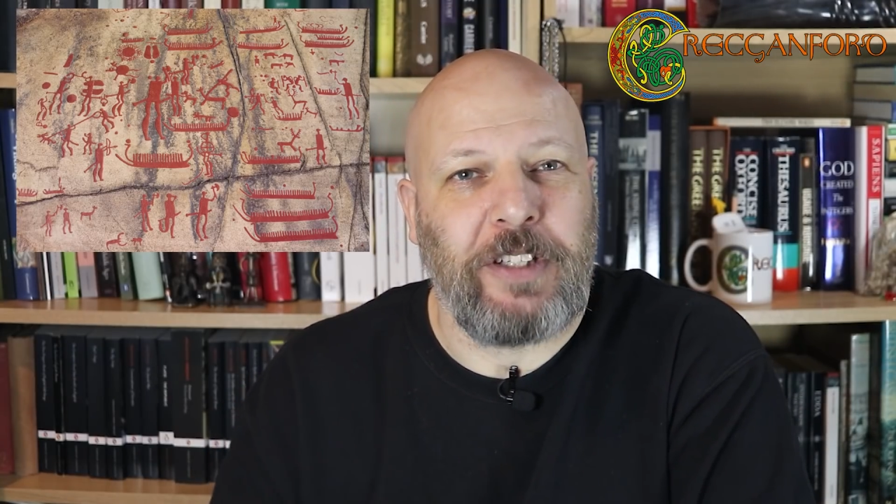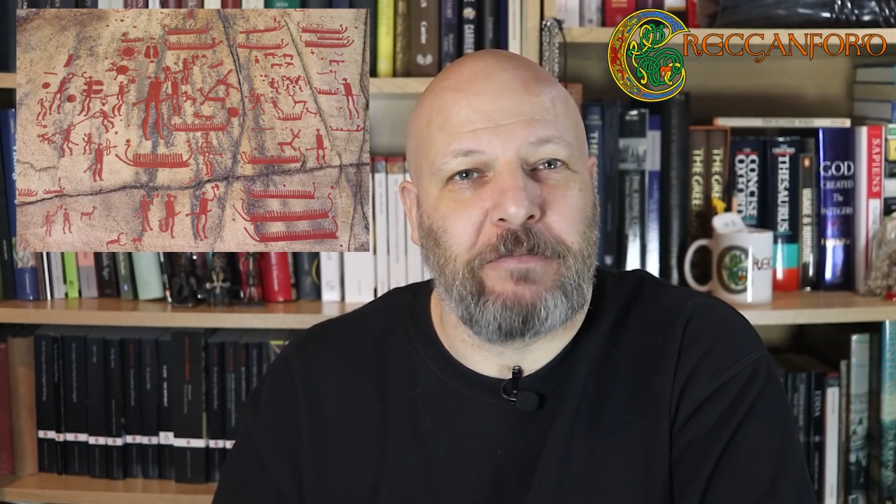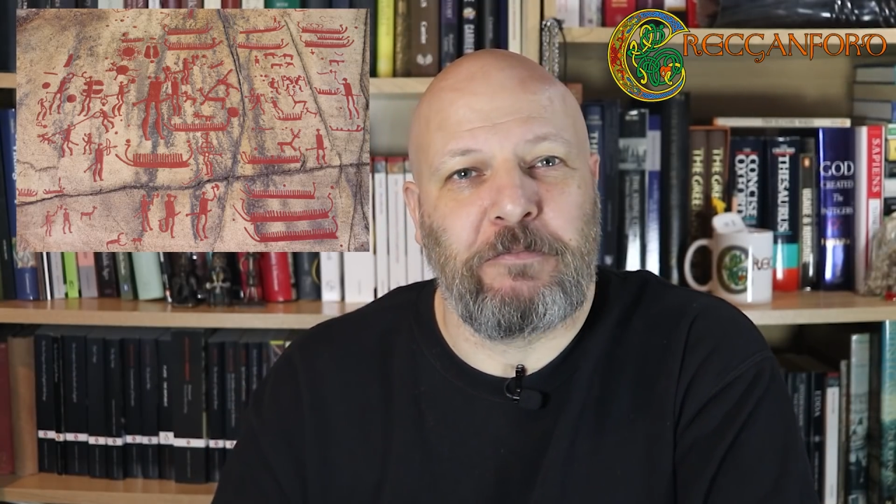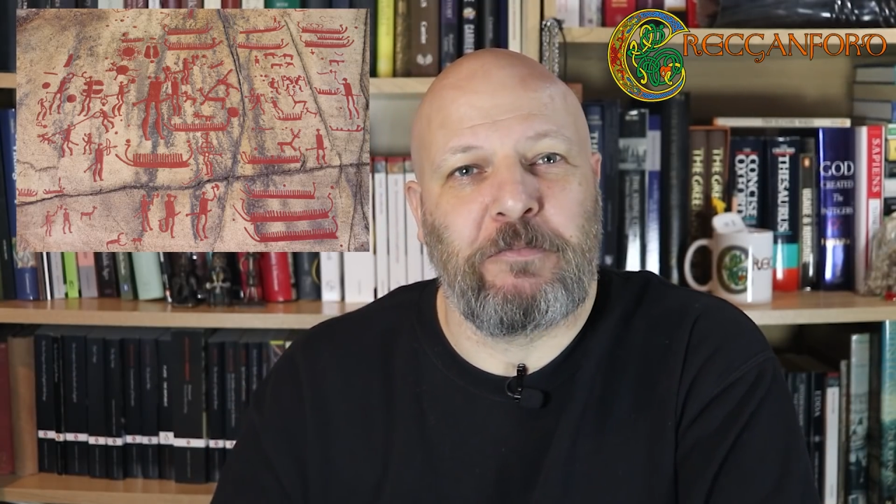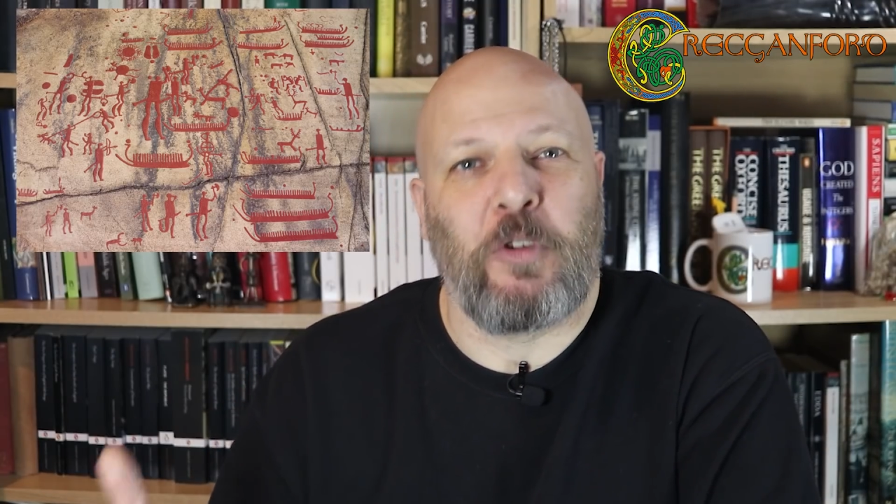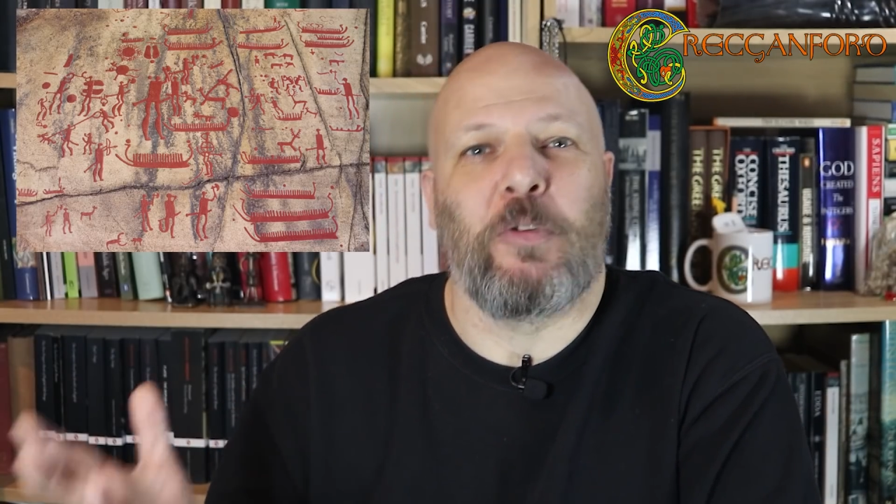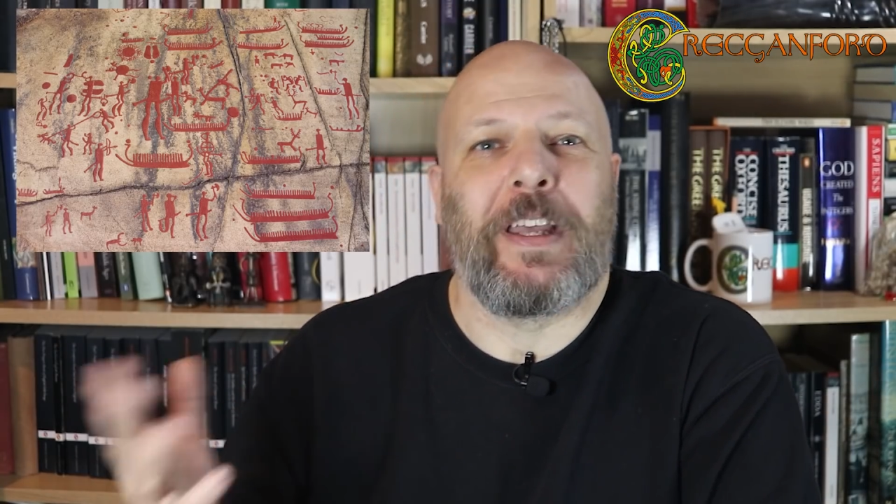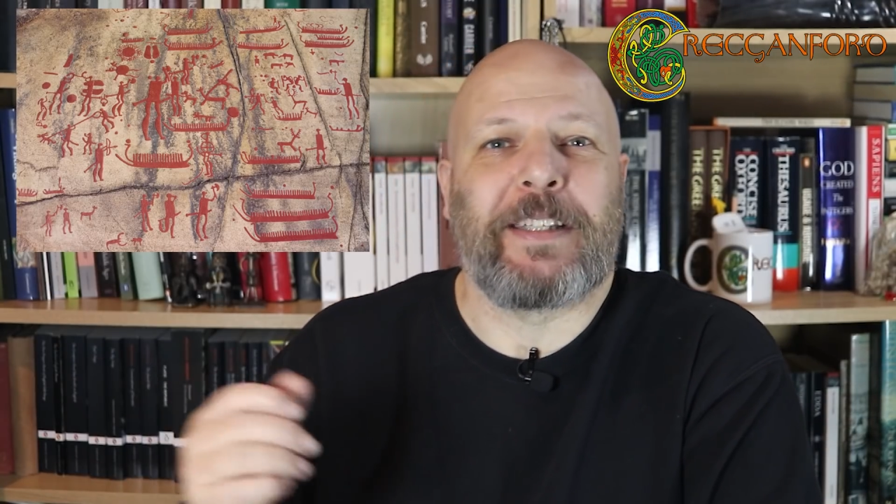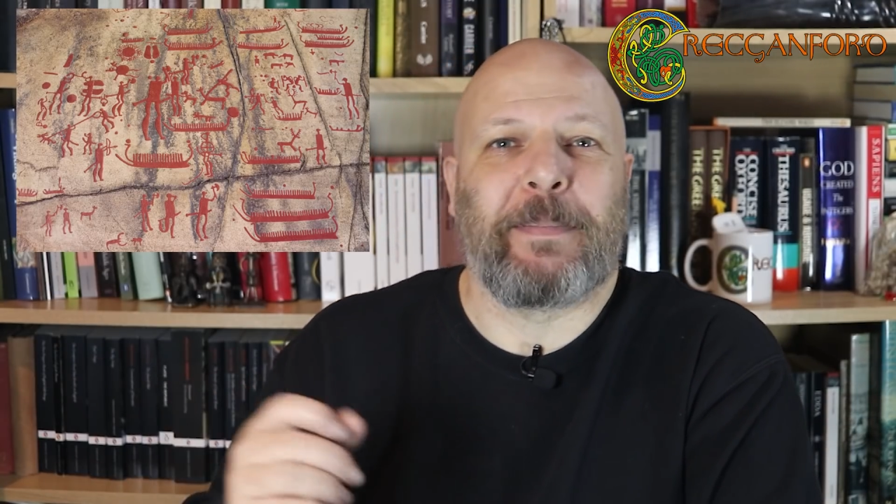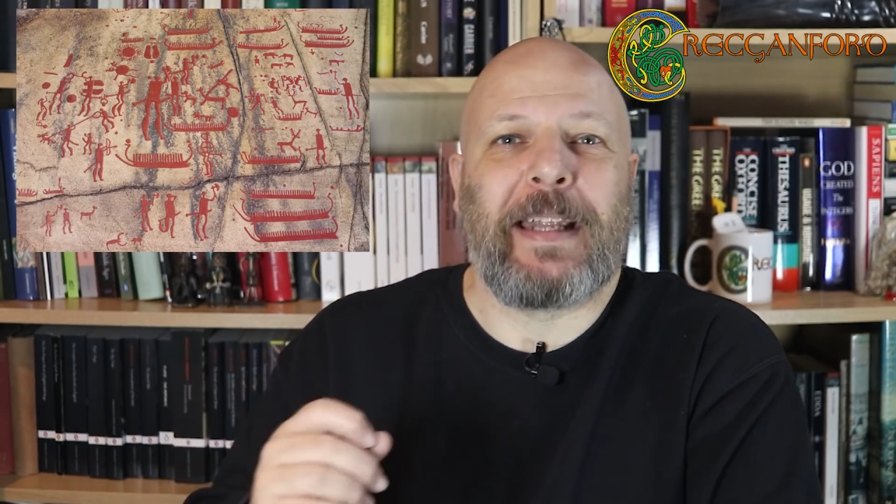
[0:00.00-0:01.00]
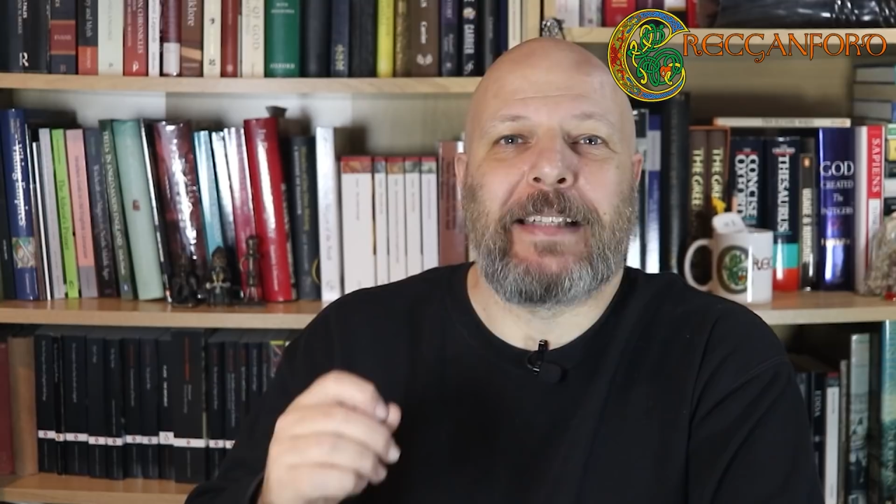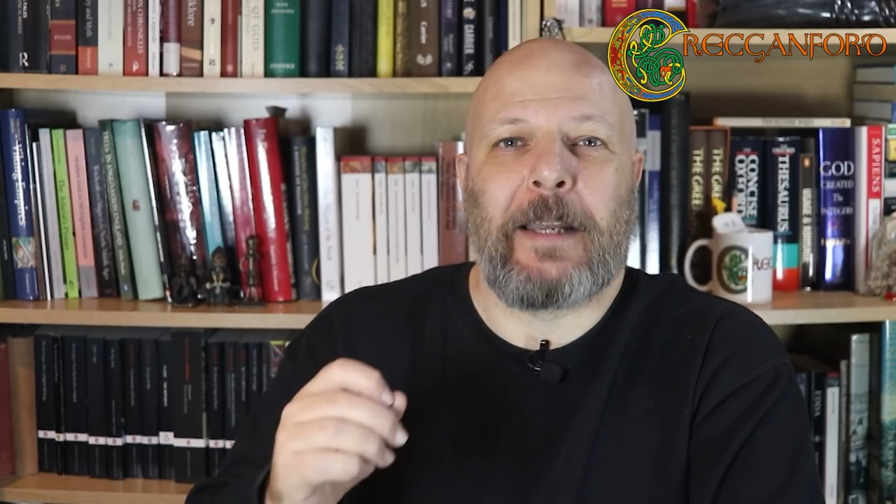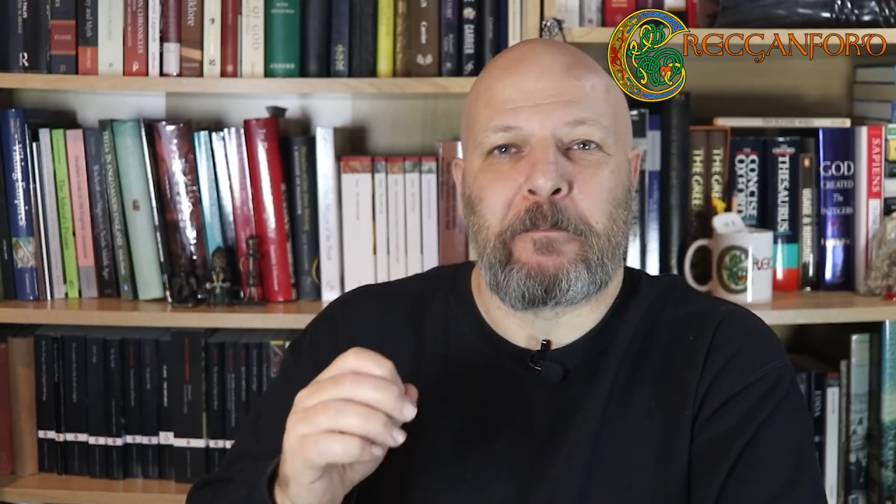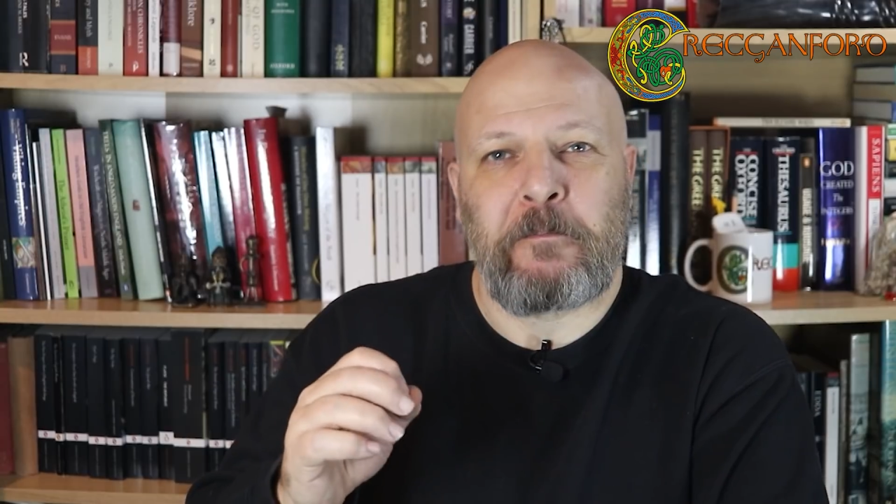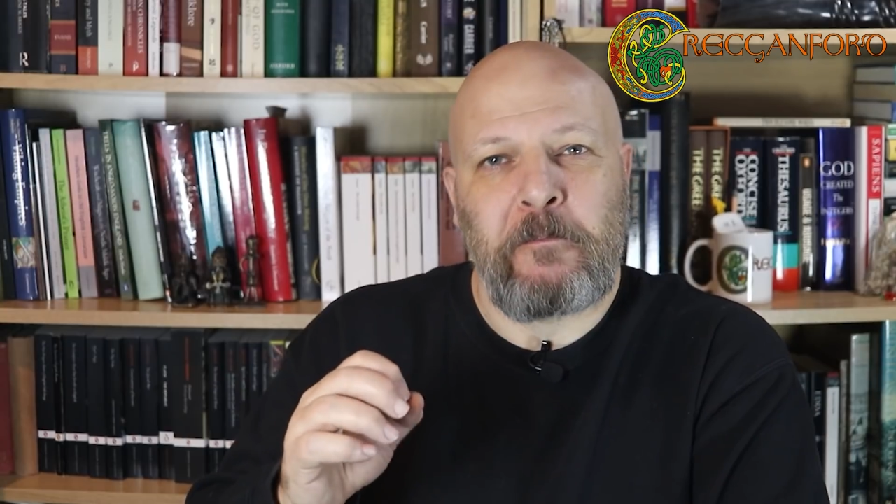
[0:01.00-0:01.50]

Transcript: in all their splendour.